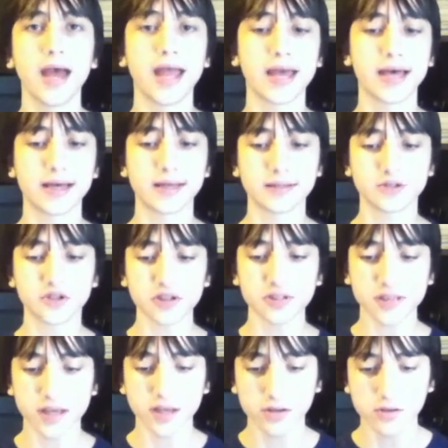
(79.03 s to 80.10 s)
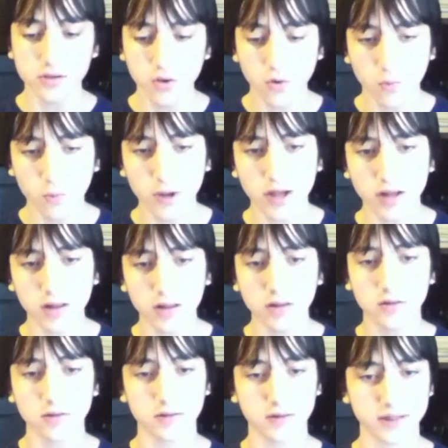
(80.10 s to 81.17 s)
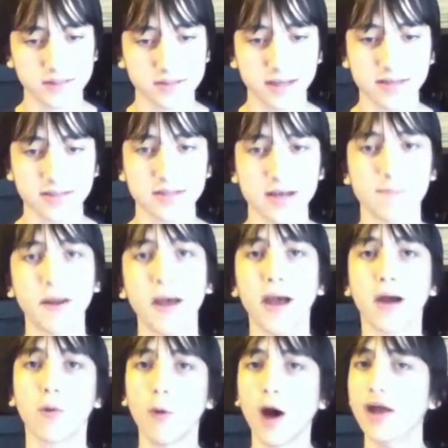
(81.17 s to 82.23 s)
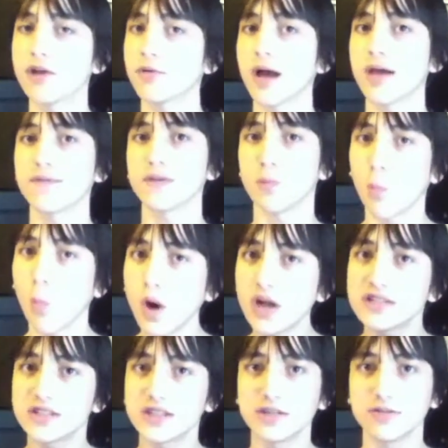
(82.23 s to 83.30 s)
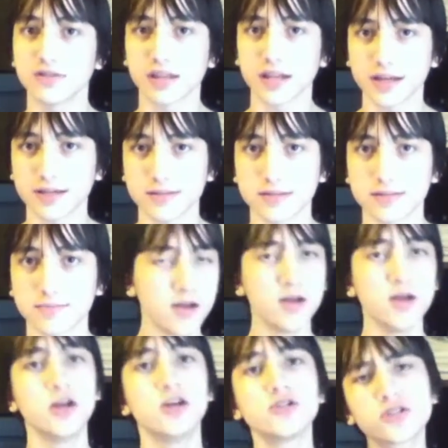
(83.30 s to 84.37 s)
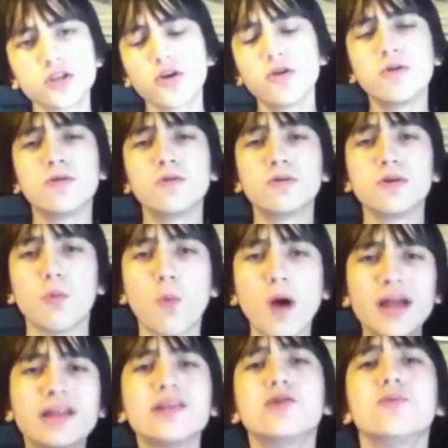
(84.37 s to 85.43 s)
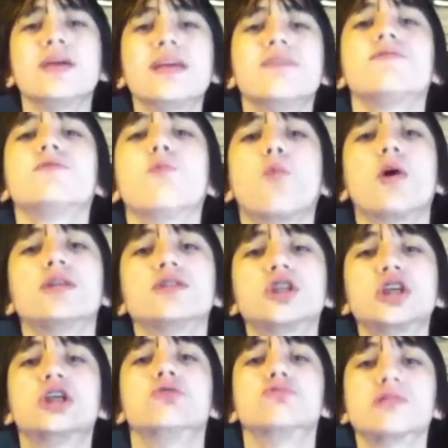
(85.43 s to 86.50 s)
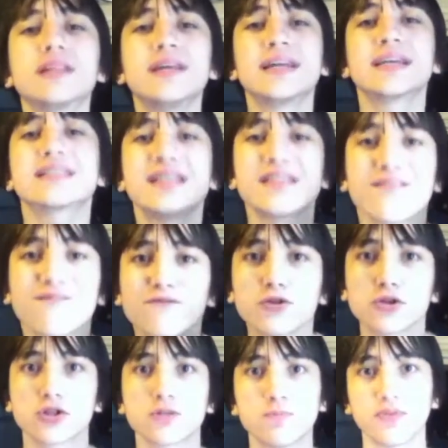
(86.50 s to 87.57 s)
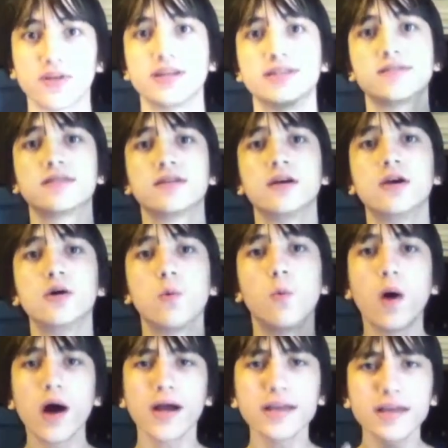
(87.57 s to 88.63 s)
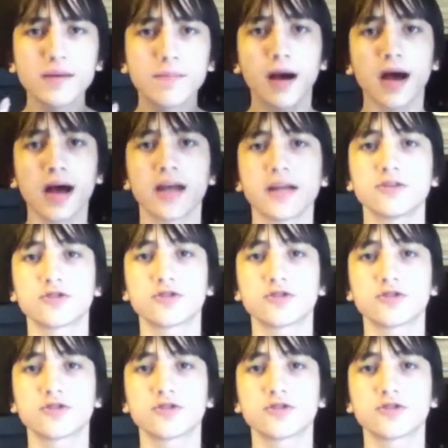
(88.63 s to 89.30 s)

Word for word: And she said, well, let's take a step back. Why do I even want to use Linux? So why do you even want to use Linux in the first place? Why am I